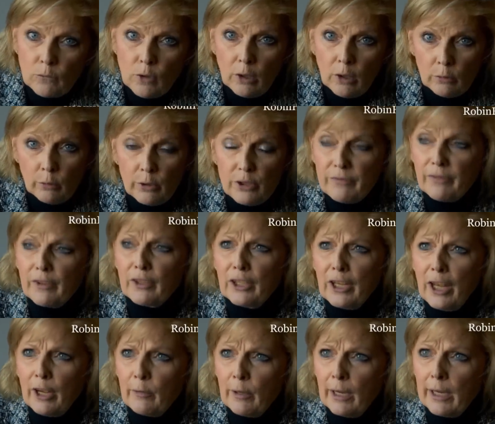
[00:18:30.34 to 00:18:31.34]
No, I always feel
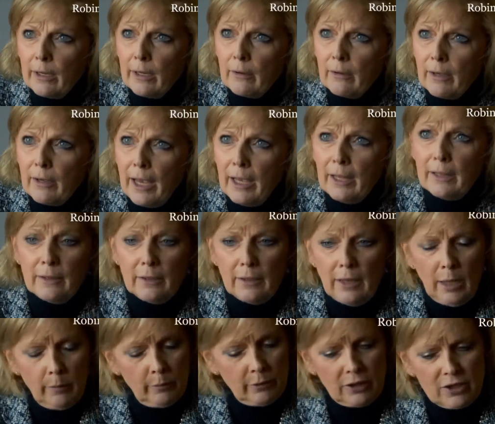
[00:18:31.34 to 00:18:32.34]
lonely. Hell,
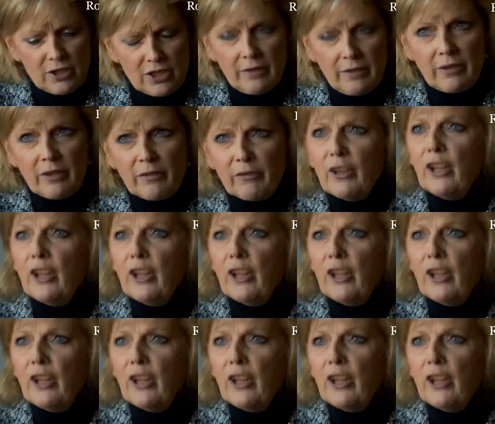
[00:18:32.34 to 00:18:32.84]
I look conservative.